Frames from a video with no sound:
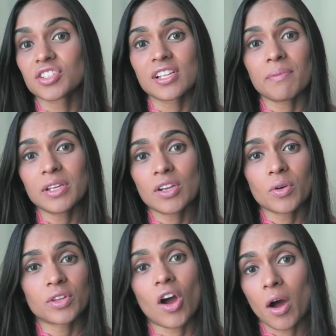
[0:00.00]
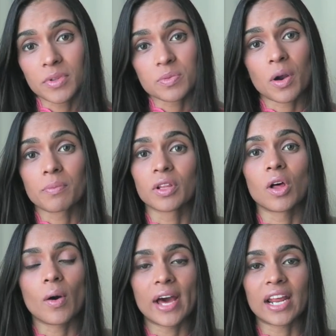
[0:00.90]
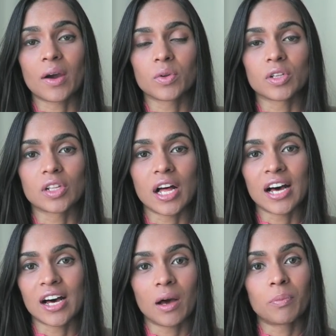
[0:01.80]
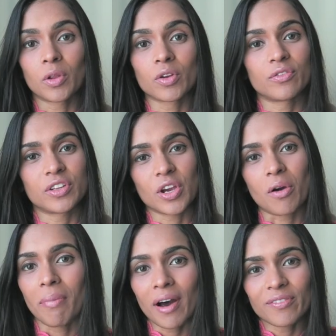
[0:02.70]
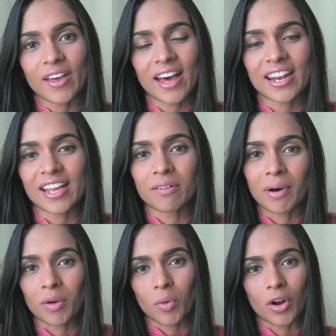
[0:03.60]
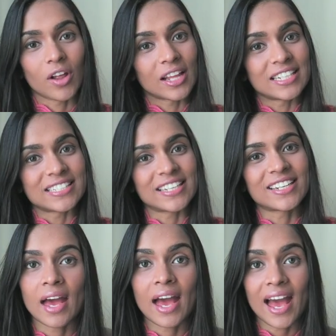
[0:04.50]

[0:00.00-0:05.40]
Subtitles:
just let me know in the comments bar below and I will upload a video about that and about what all I did.